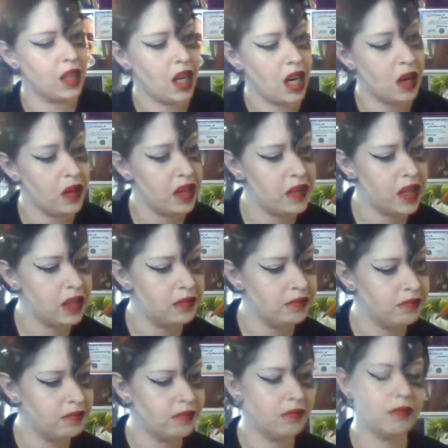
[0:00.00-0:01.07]
However,
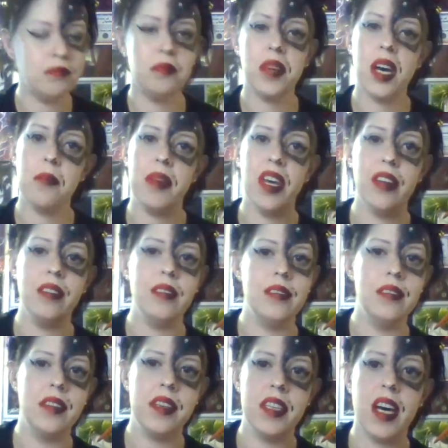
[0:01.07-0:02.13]
Batman,
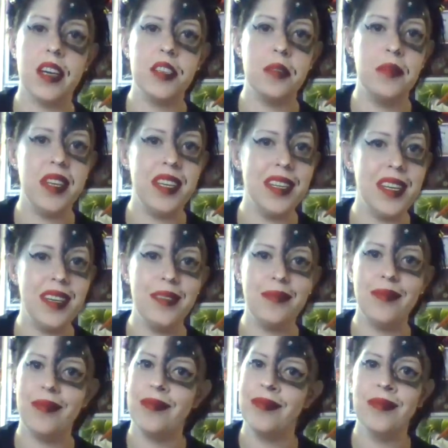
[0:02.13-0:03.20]
Dr. Midnight,
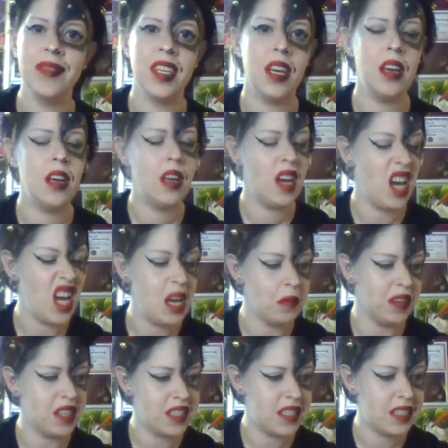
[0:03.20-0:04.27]

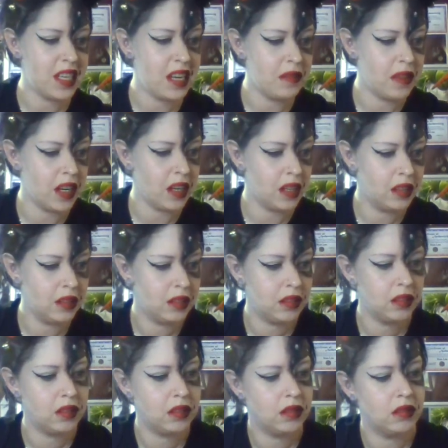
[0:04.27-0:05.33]
able to save her.
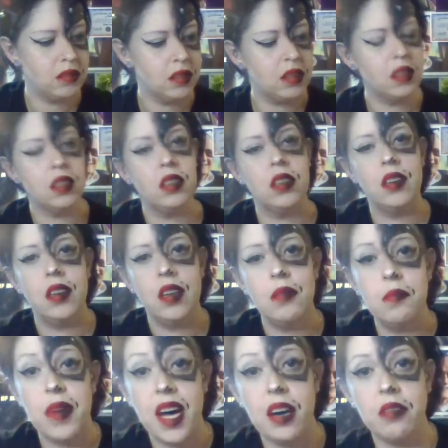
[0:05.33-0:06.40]

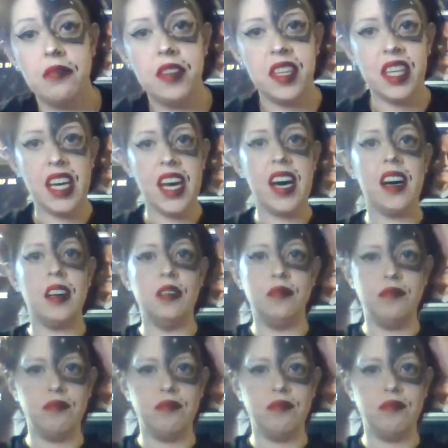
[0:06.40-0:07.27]
Battle for the cow.